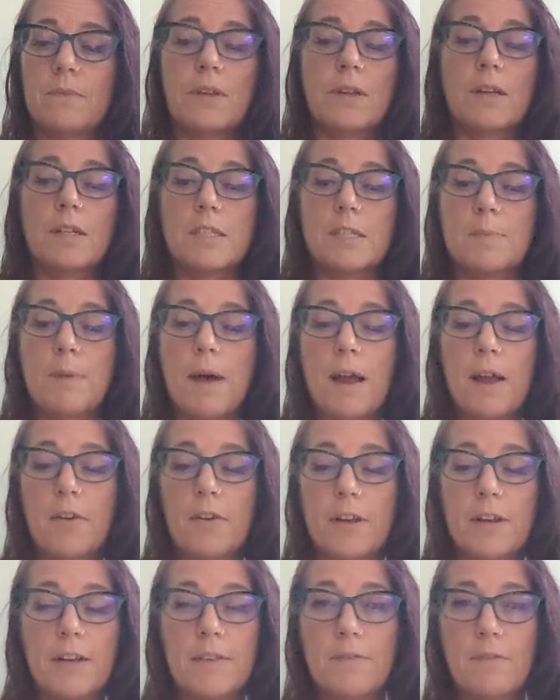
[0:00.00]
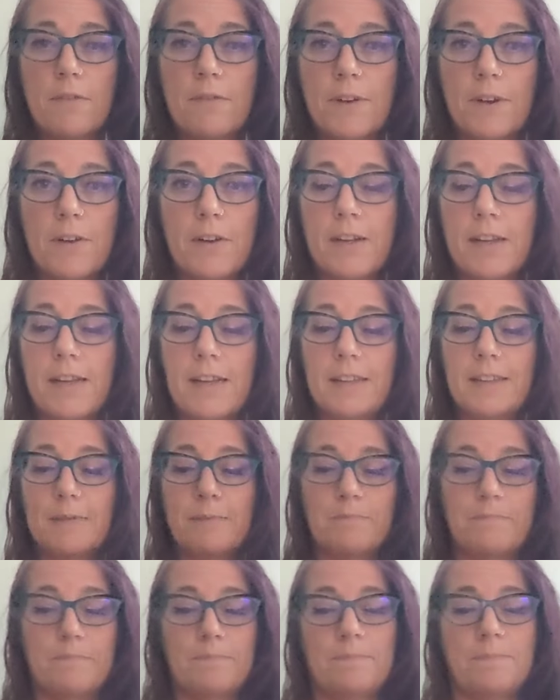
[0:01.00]
the conspiring of the fairy kingdom.
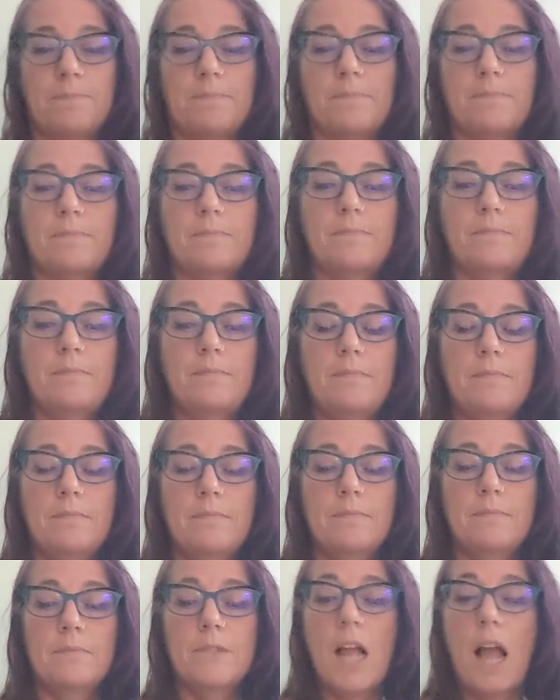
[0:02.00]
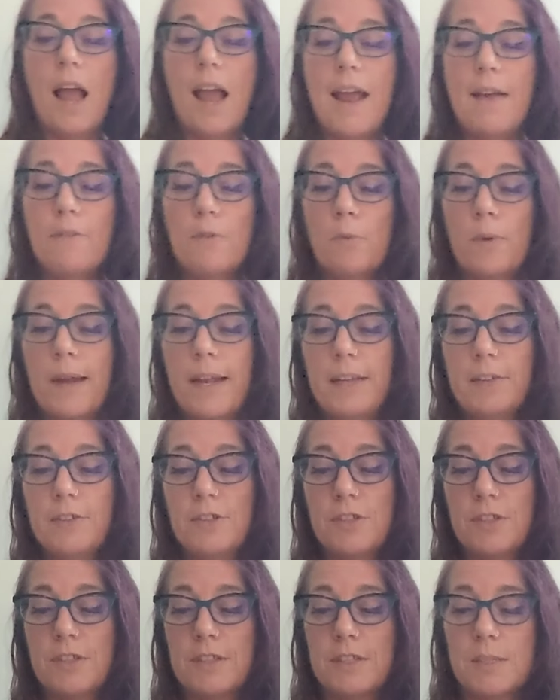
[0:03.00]
I have
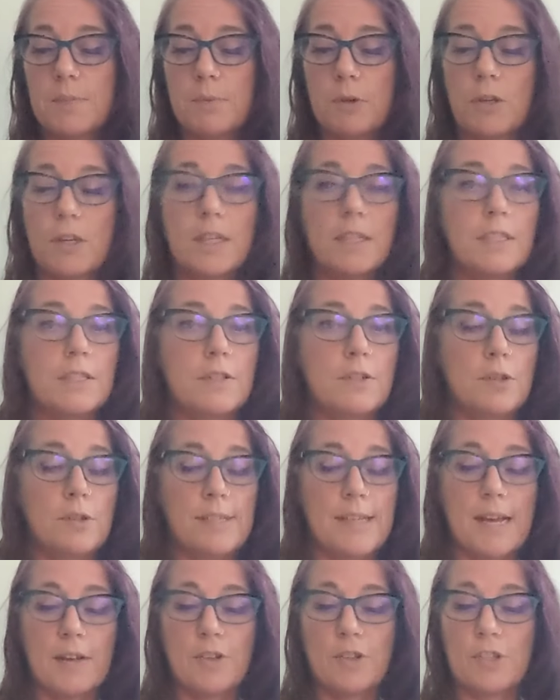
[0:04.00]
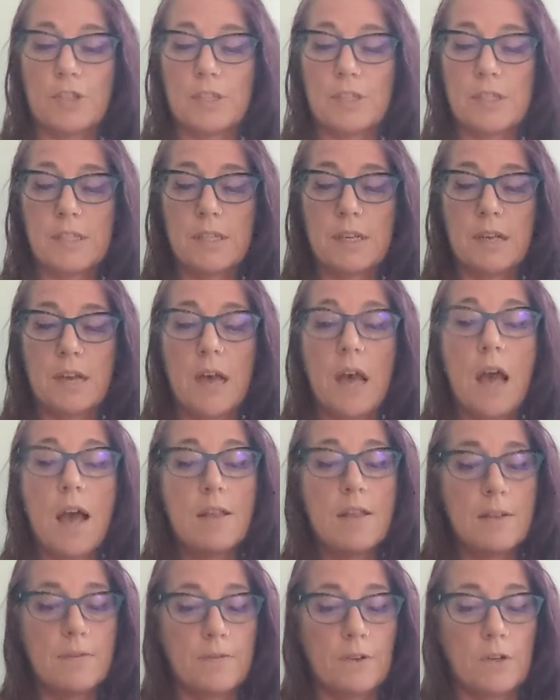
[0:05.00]
arranged this book into 2 sections.
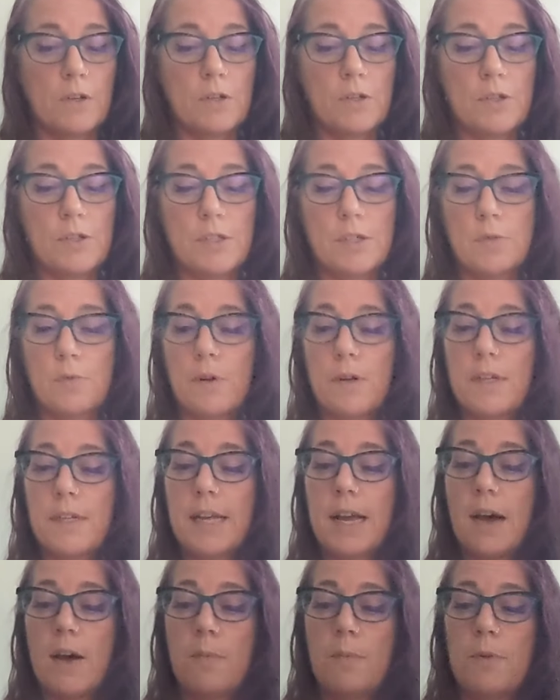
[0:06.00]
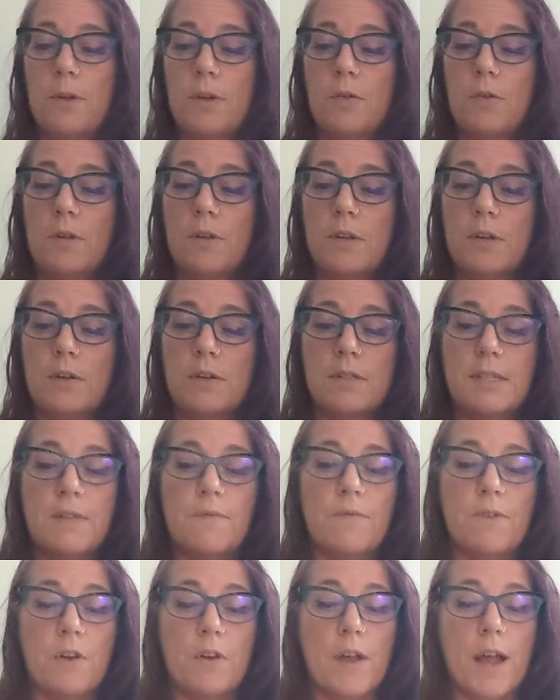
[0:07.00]
The first is written to help you in
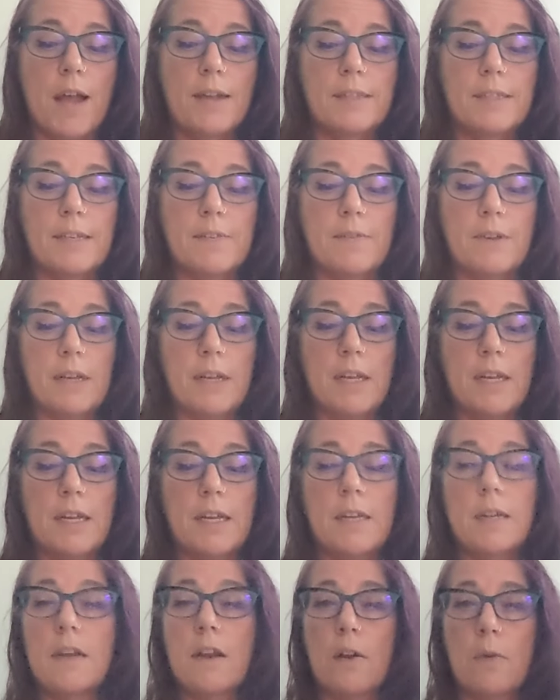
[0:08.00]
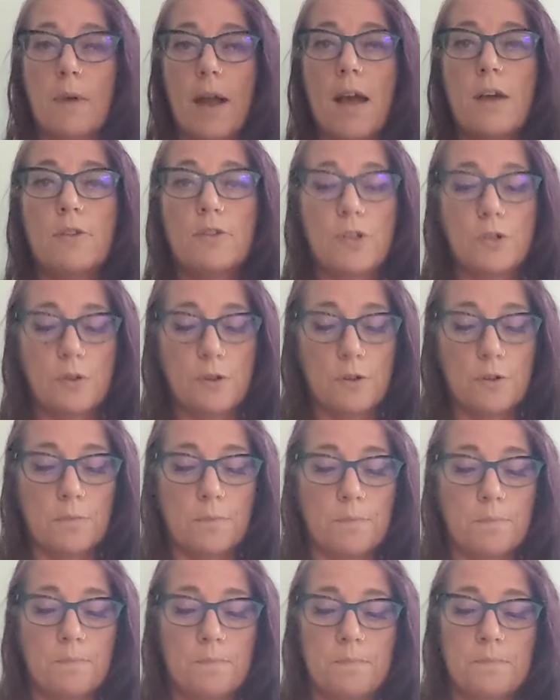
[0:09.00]
noticing fairy activity in and around your home.